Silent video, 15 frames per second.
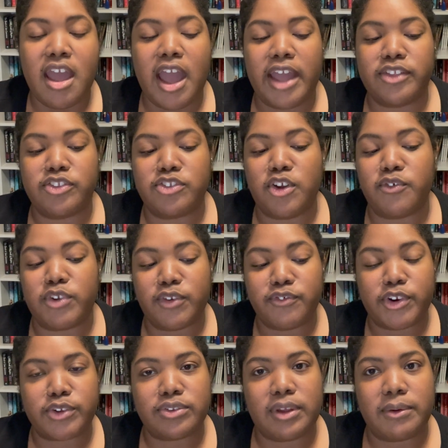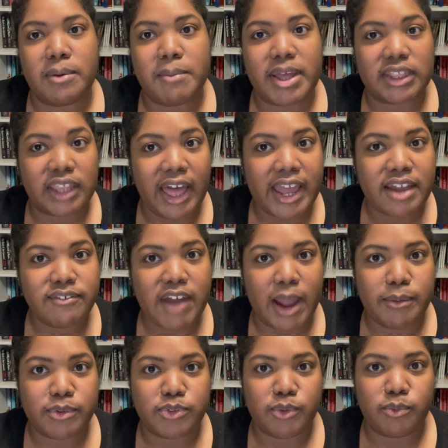And so for the first time in my life, I
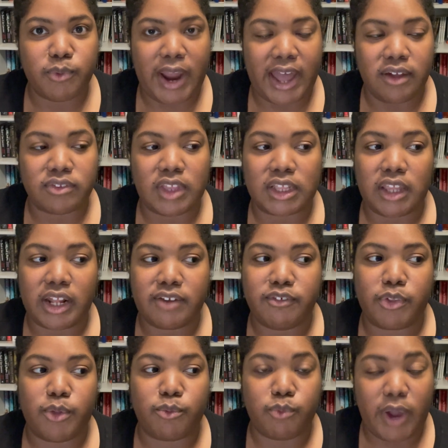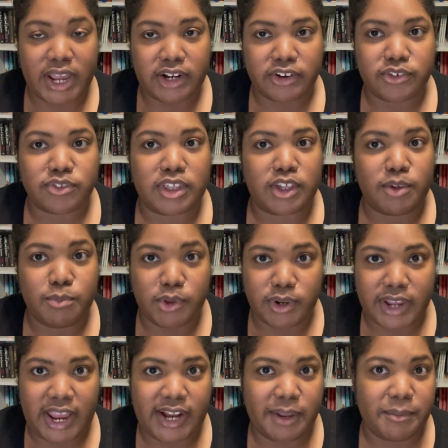was around a lot of other writers and
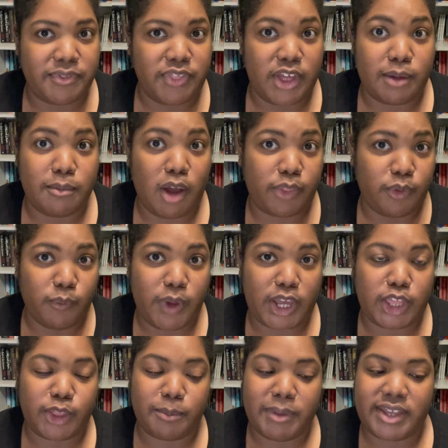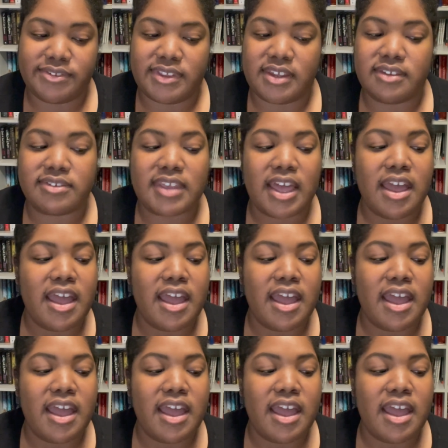communicating with them on a regular basis.